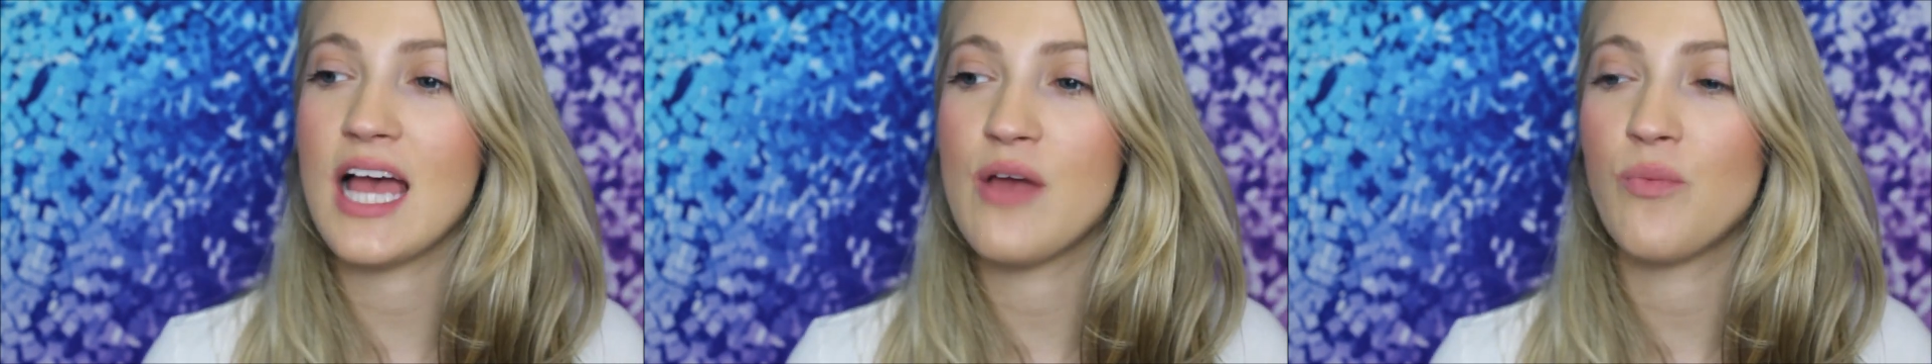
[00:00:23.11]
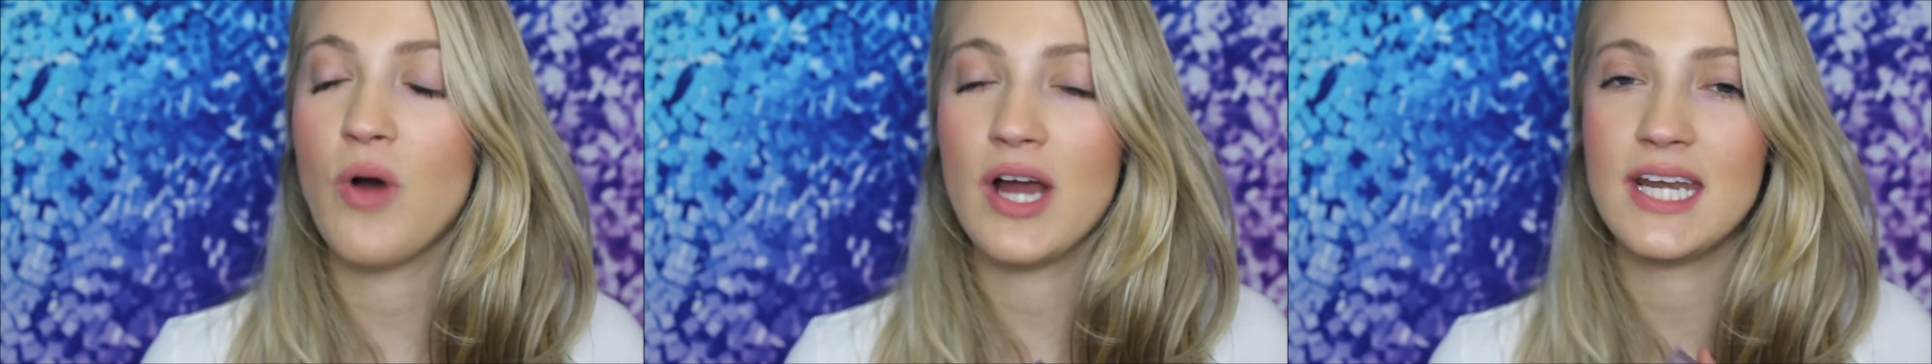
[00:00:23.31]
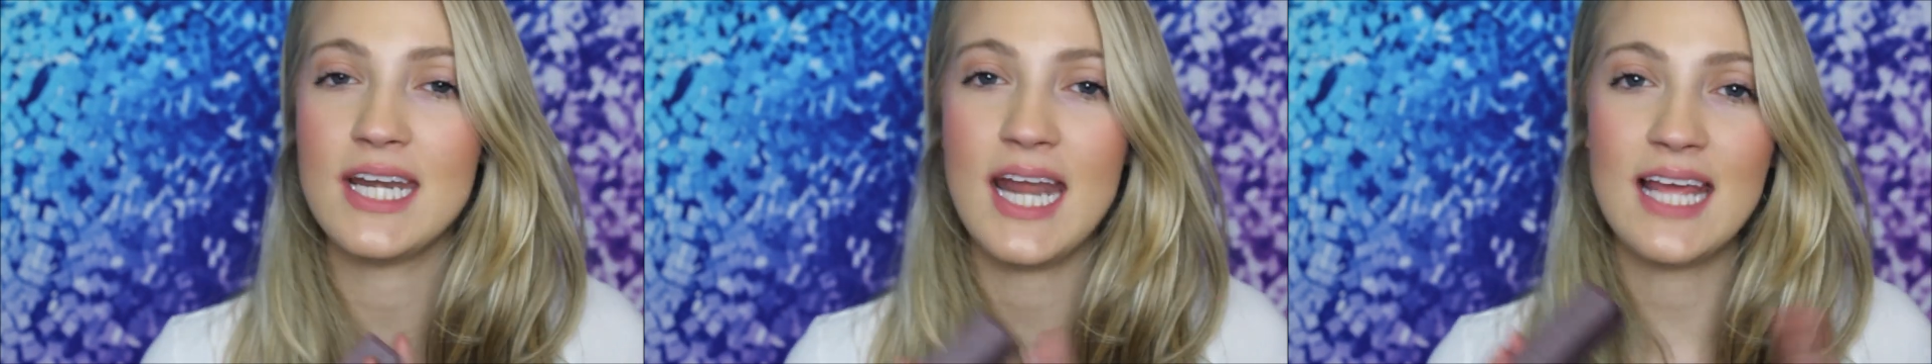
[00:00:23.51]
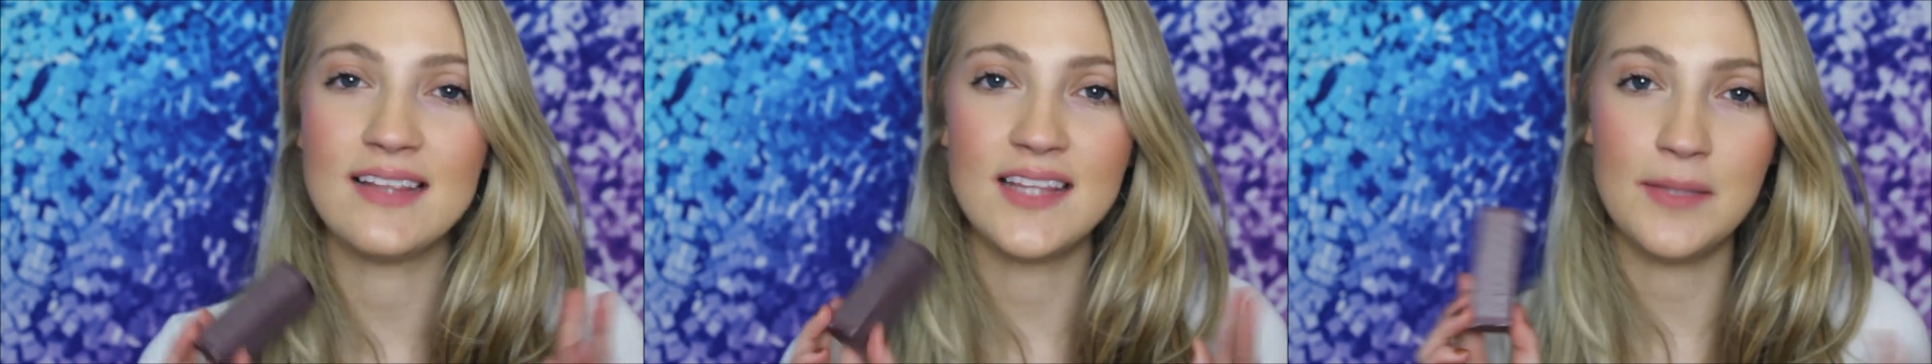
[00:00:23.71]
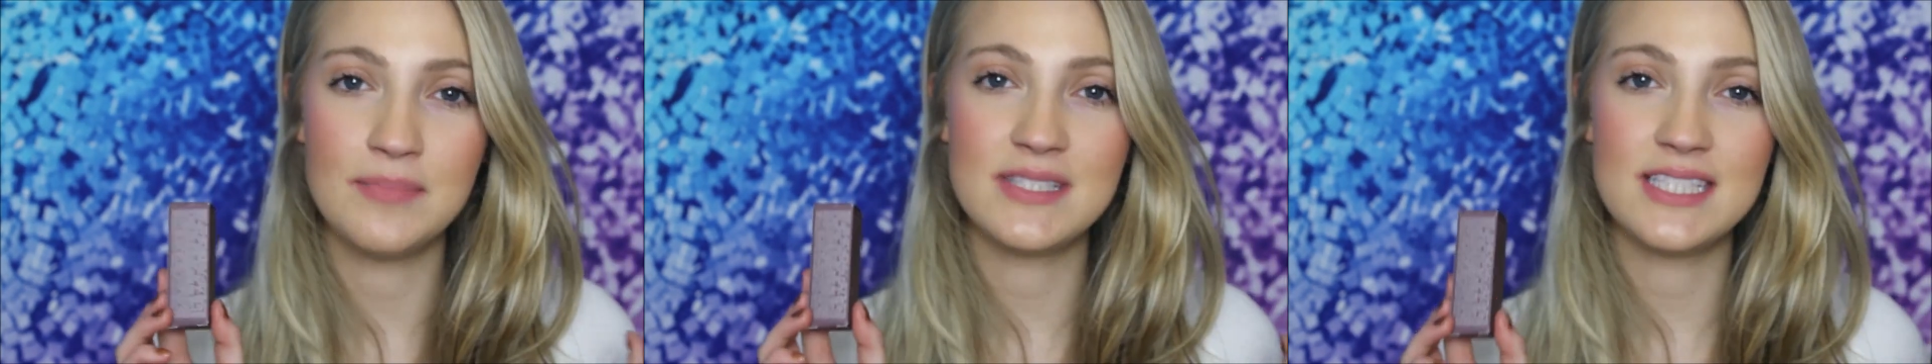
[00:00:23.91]
I wanted a
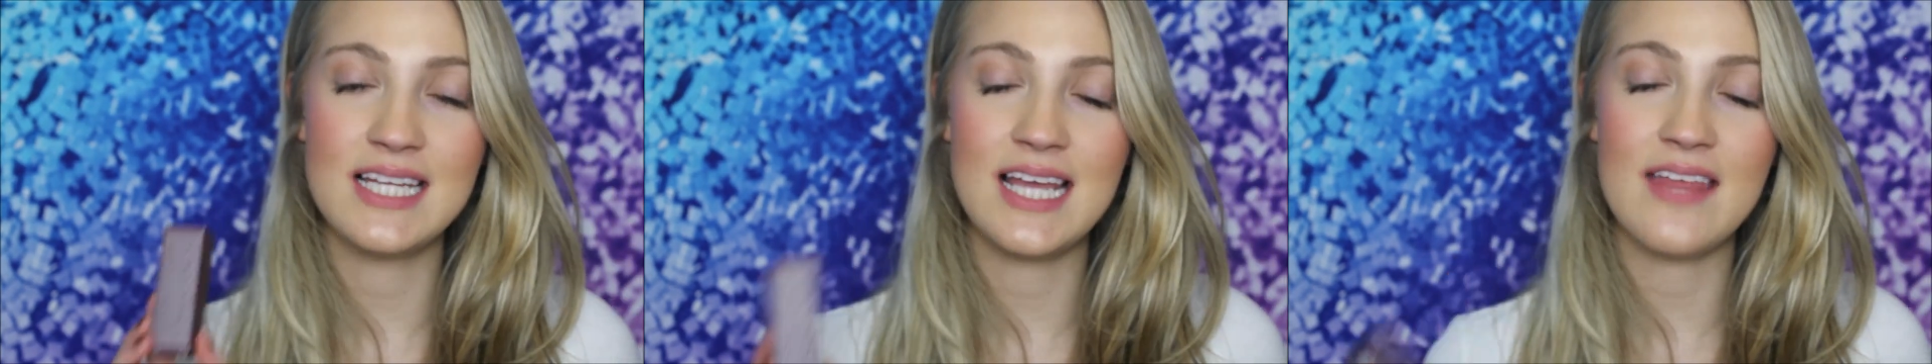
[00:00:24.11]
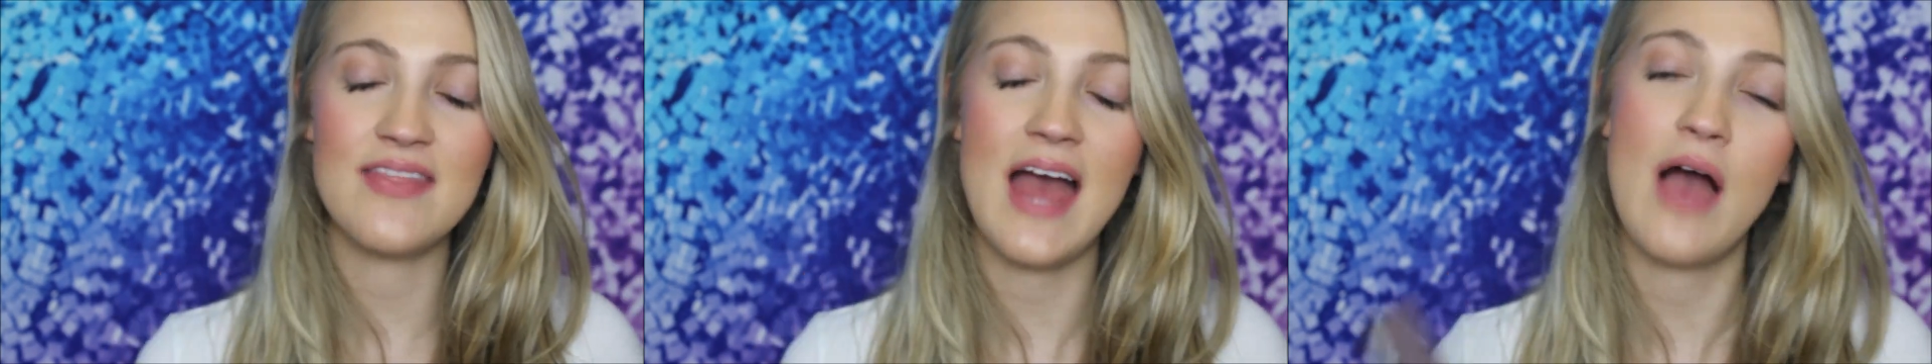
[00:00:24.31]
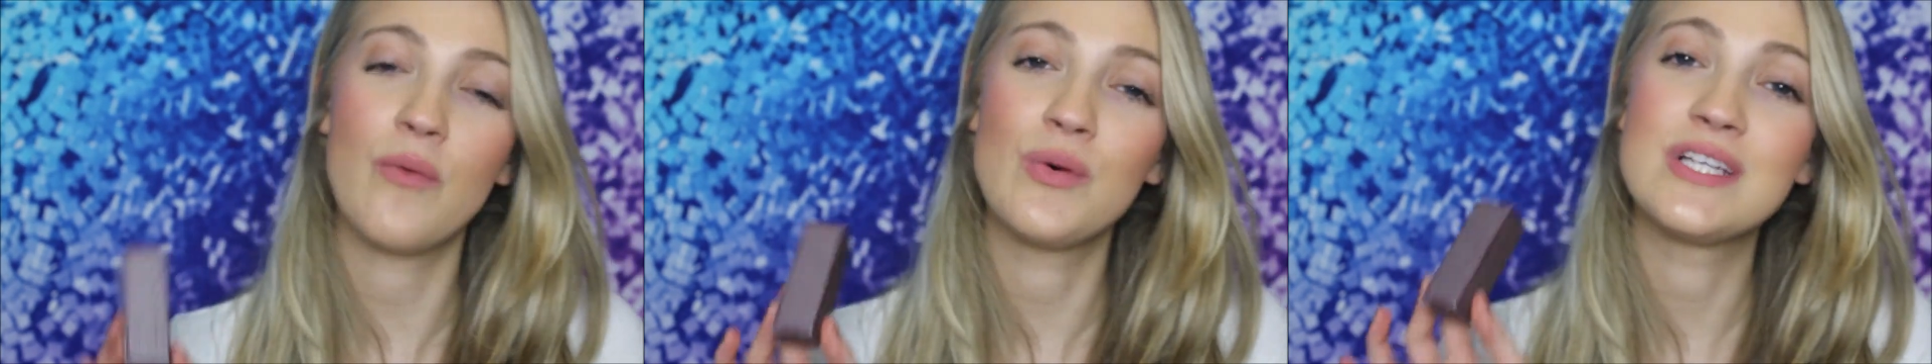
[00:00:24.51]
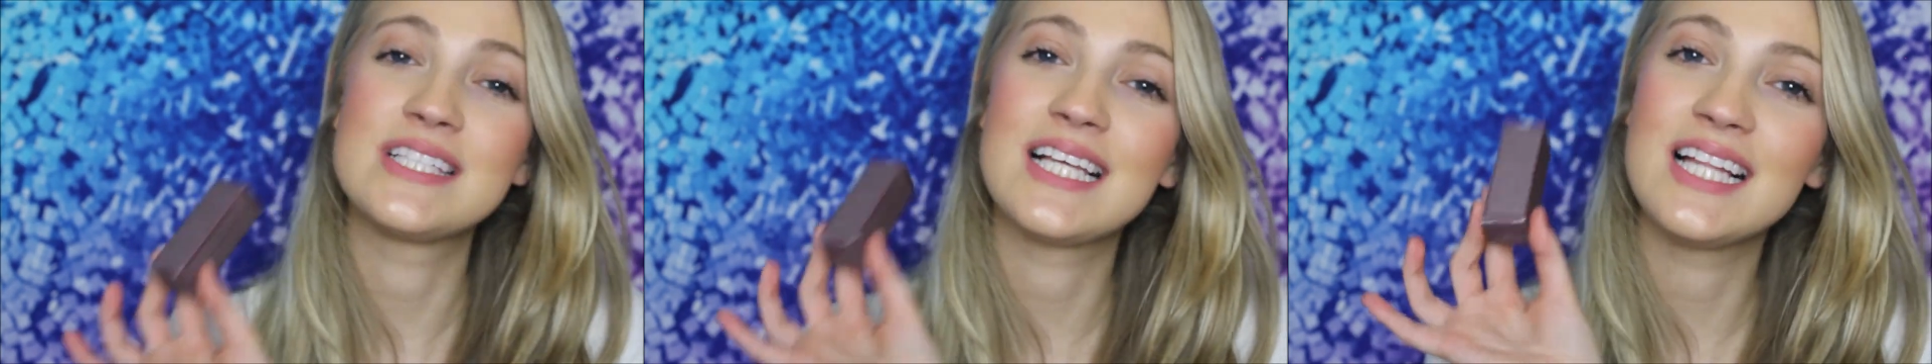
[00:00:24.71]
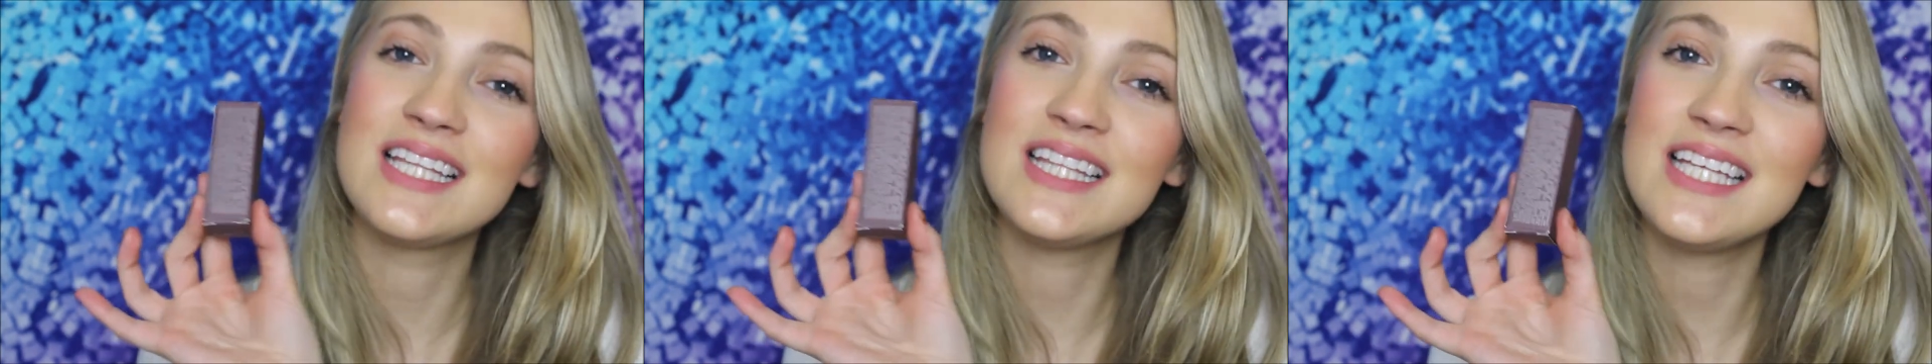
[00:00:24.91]
lipstick that was
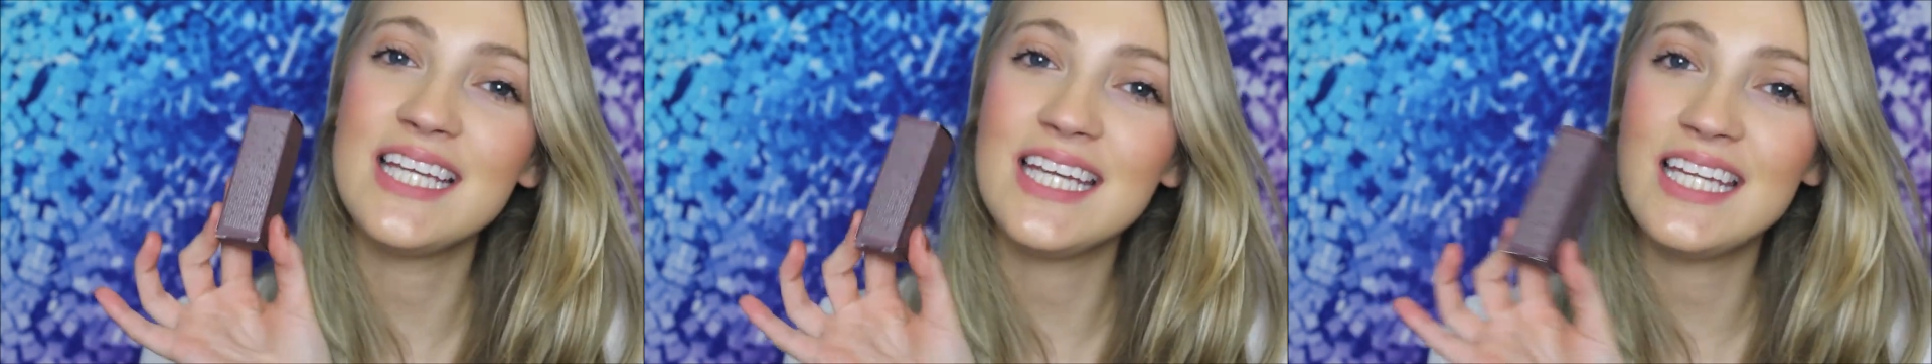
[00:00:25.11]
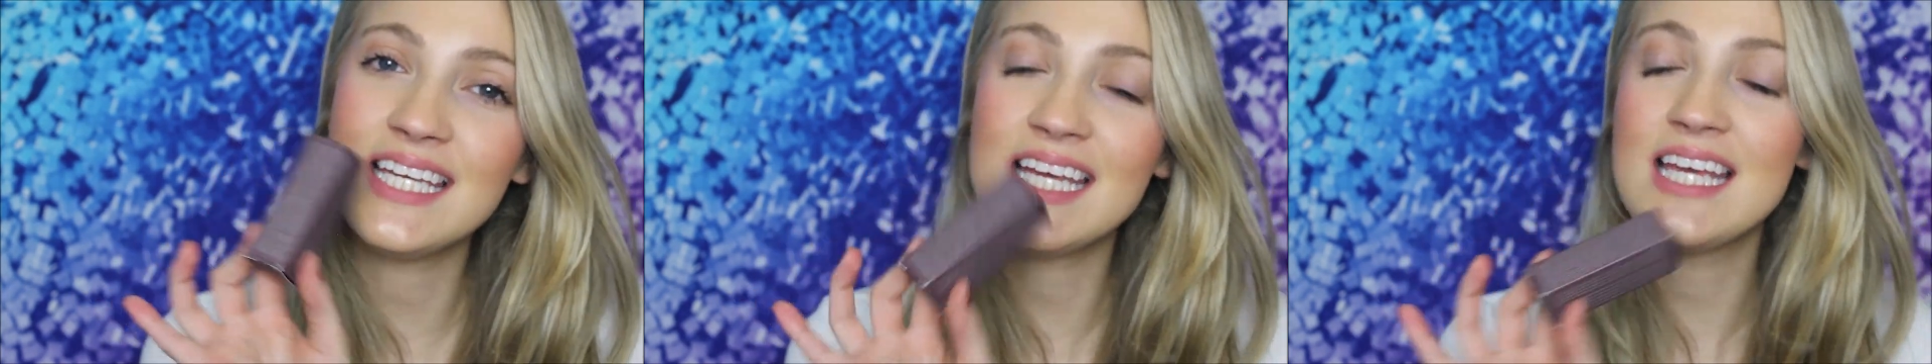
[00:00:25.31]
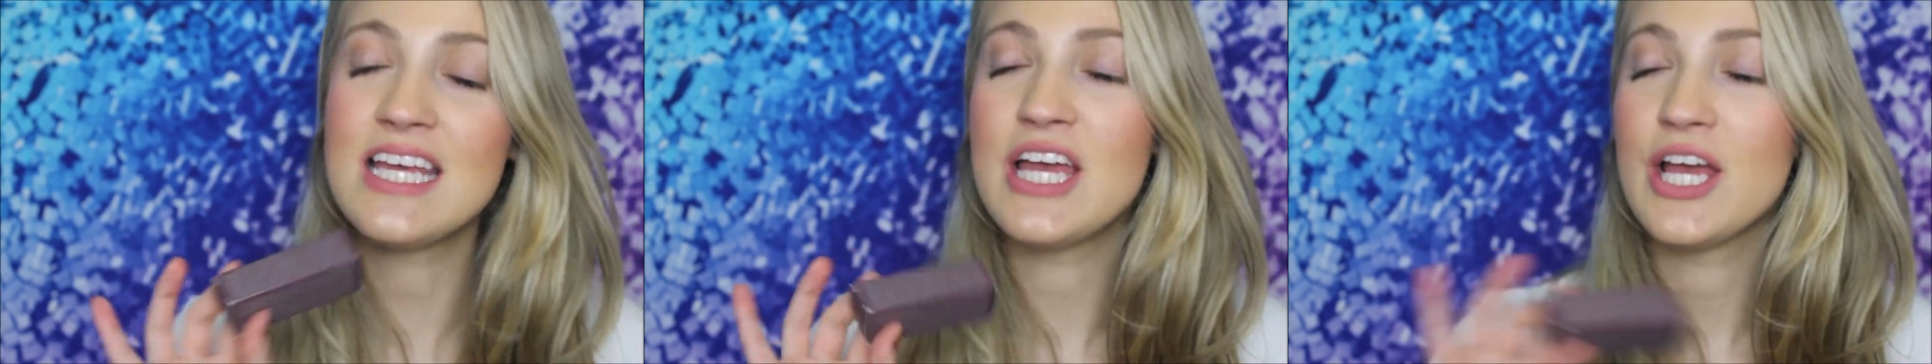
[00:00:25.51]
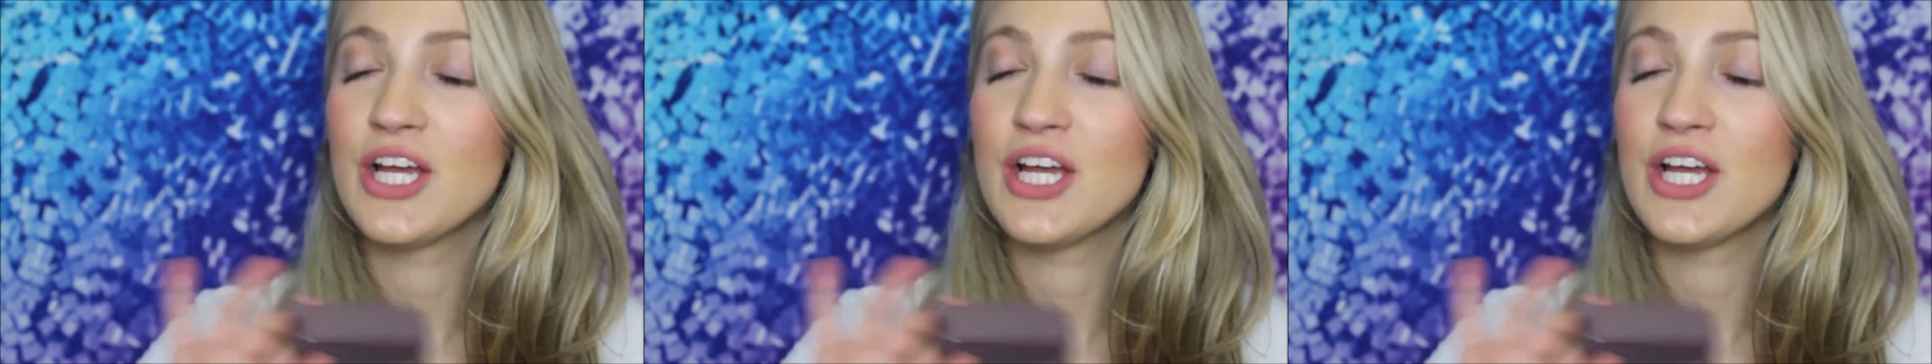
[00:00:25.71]
clean,